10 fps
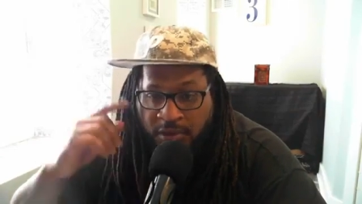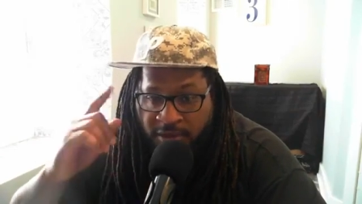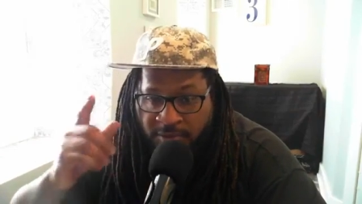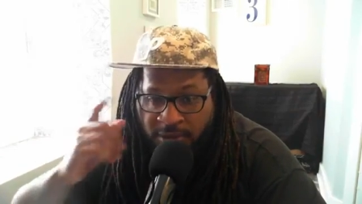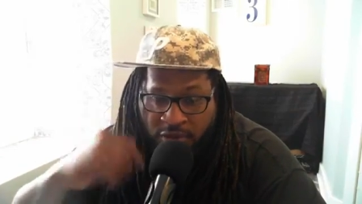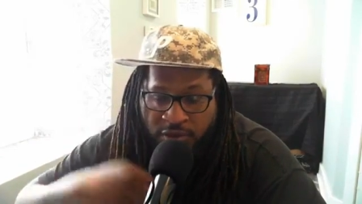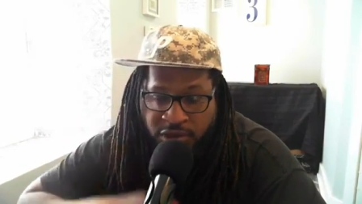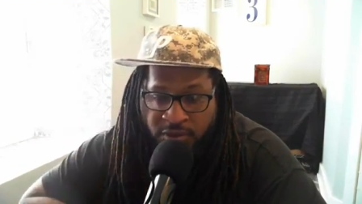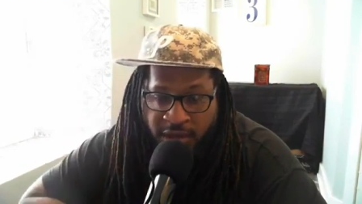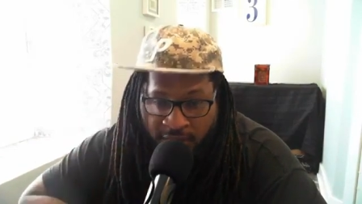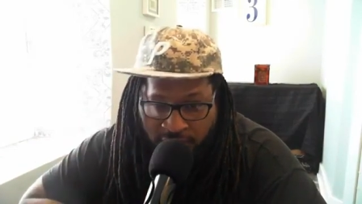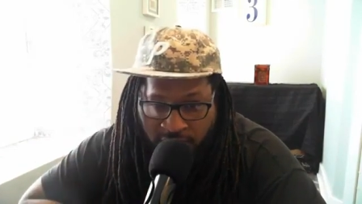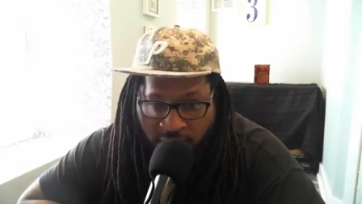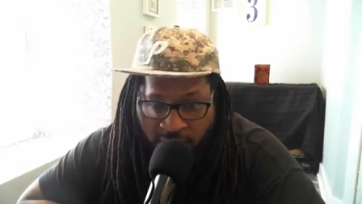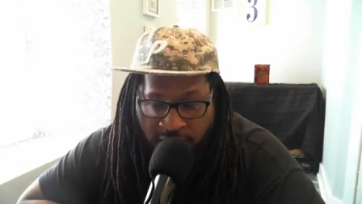You have to make sure that you
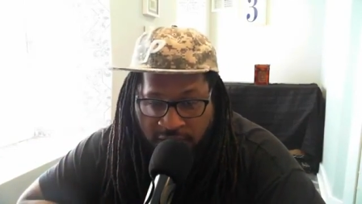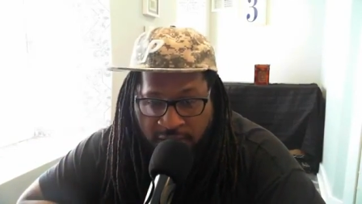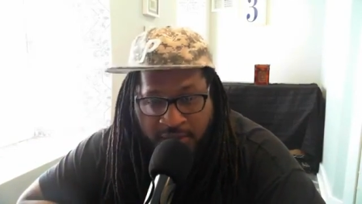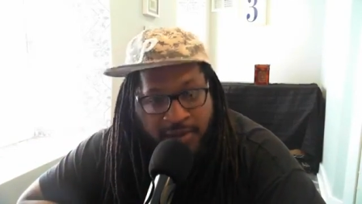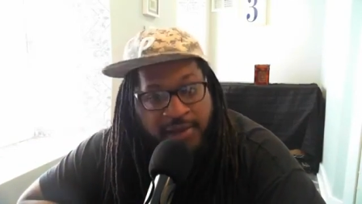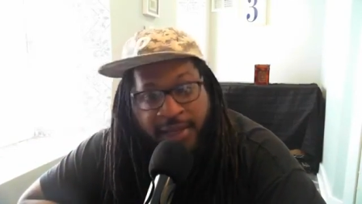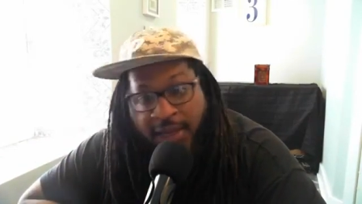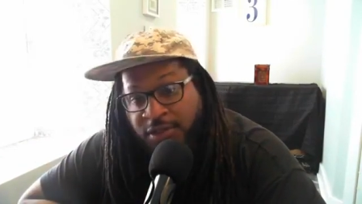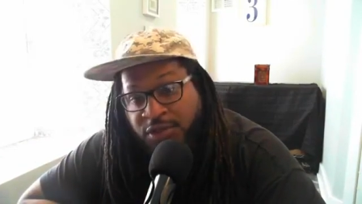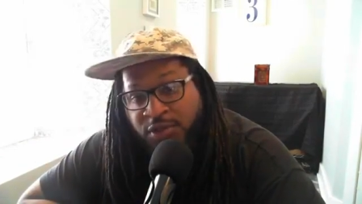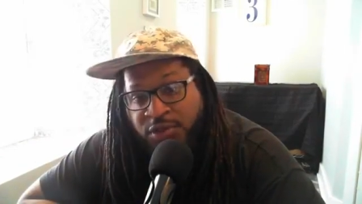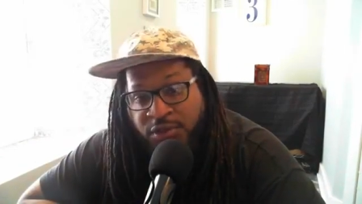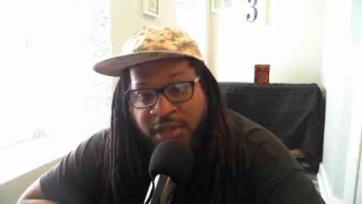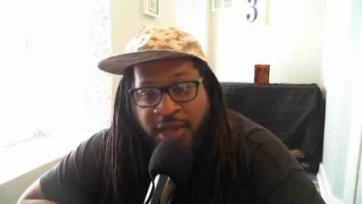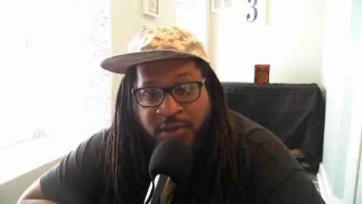answered the question. The answer
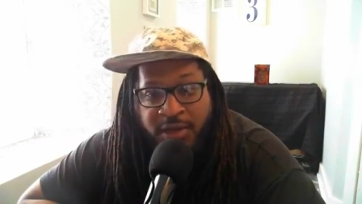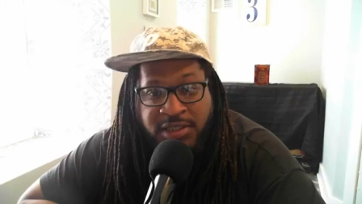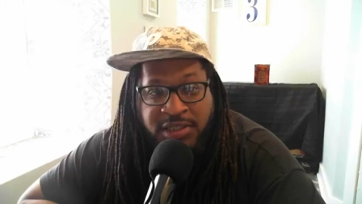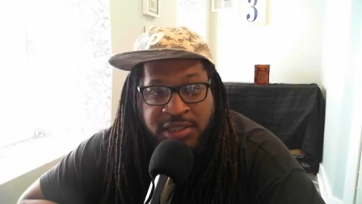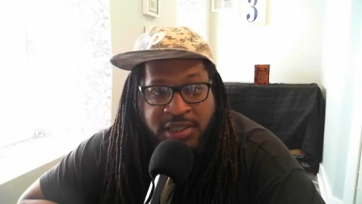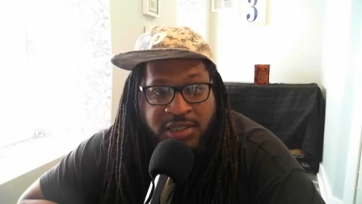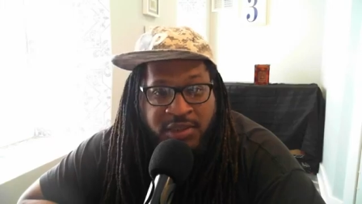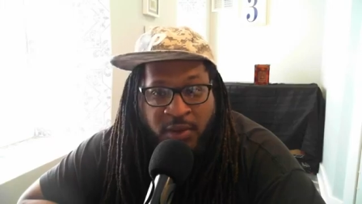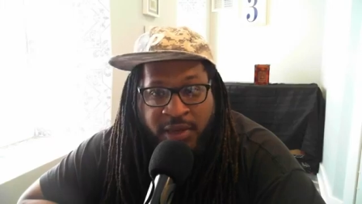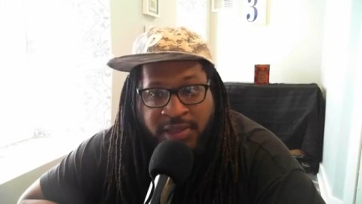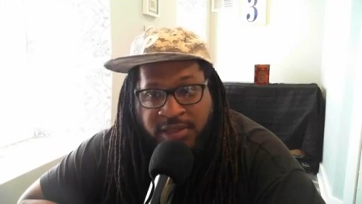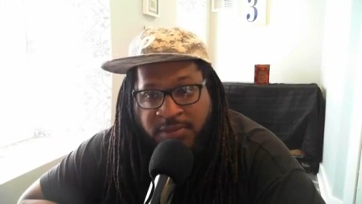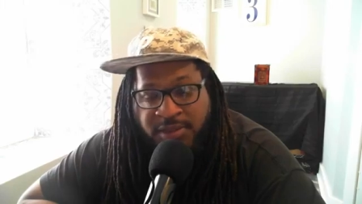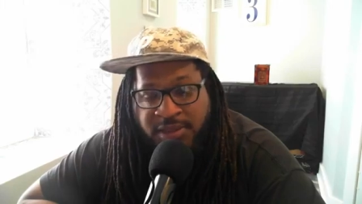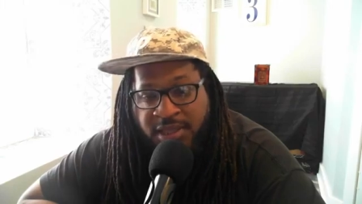to that question is going
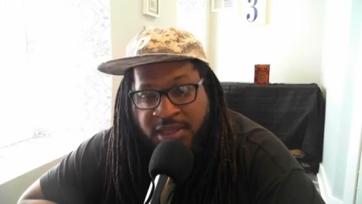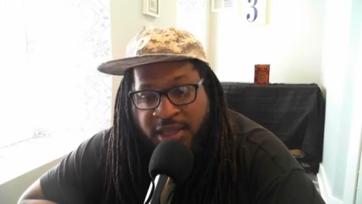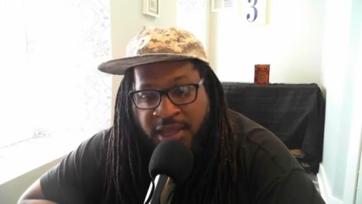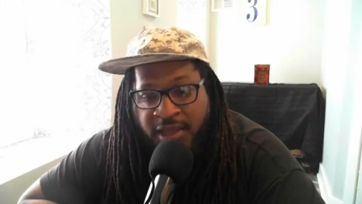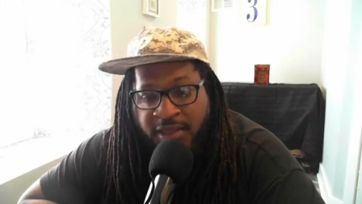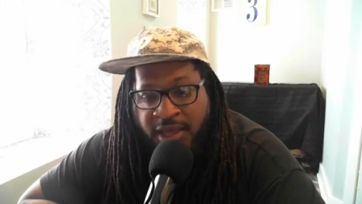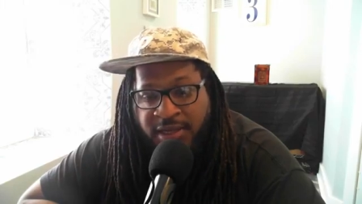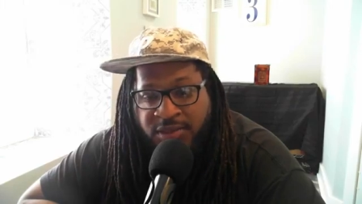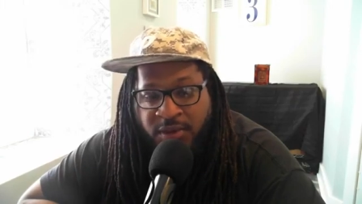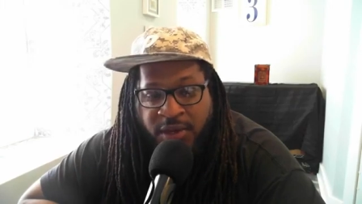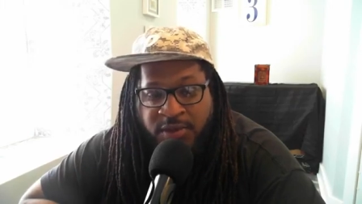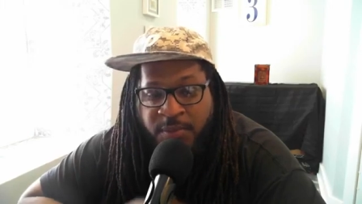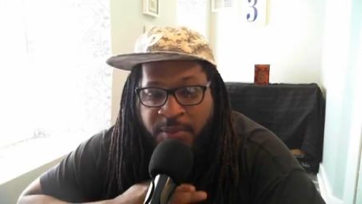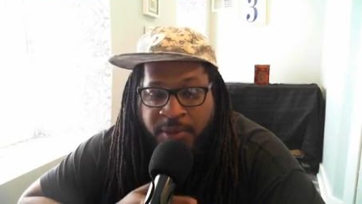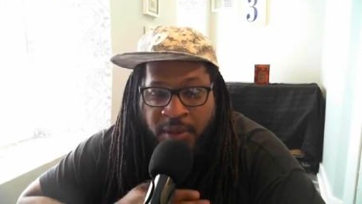to be the thing that is going
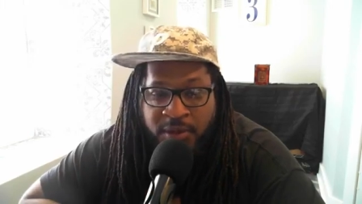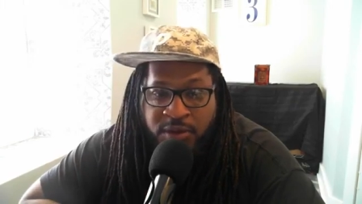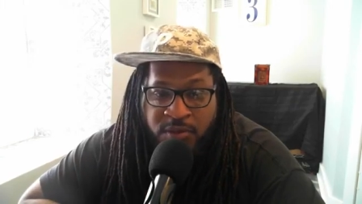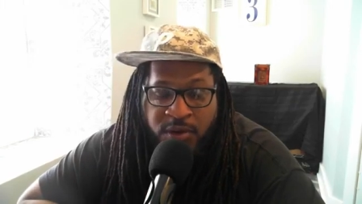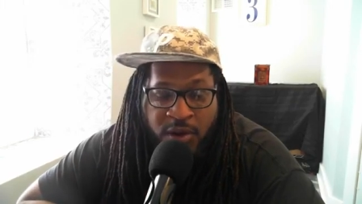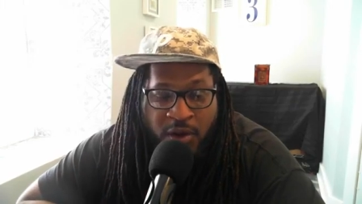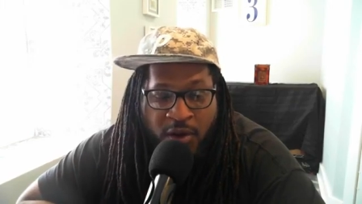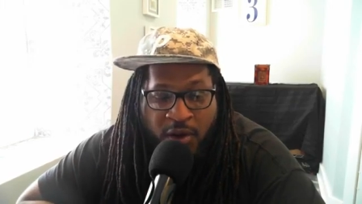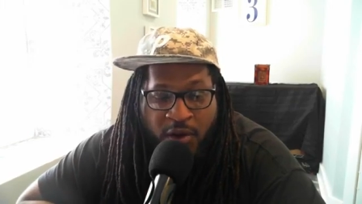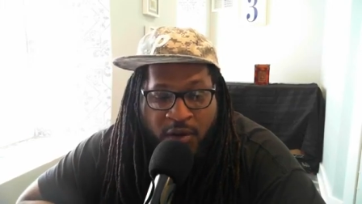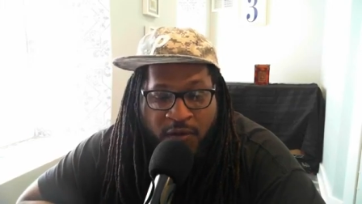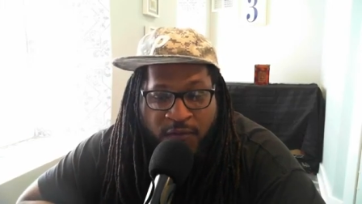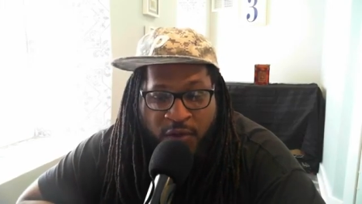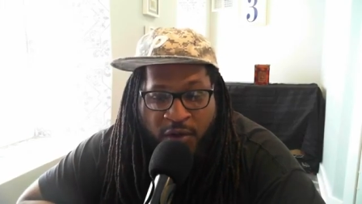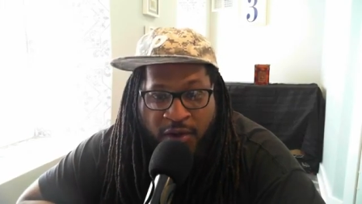to propel you
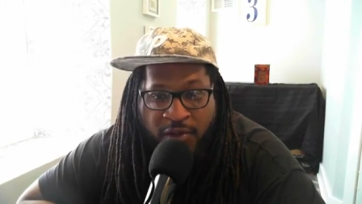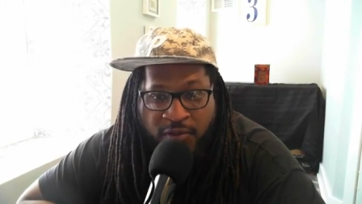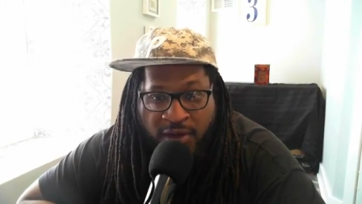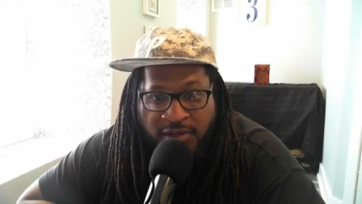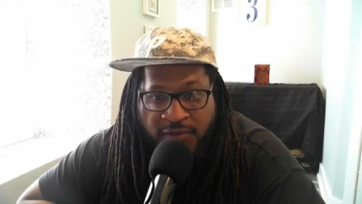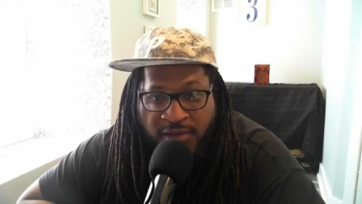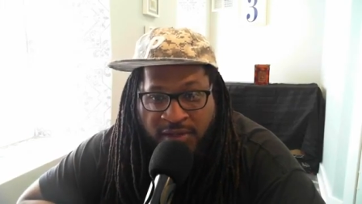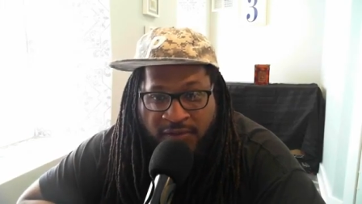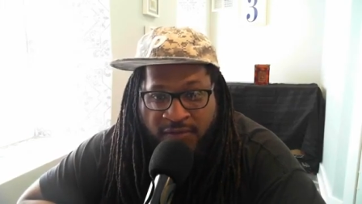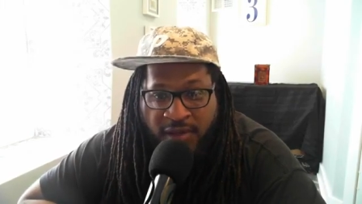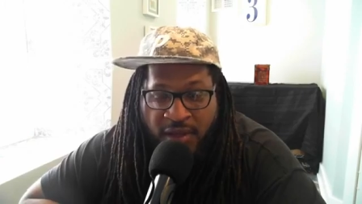for the rest of this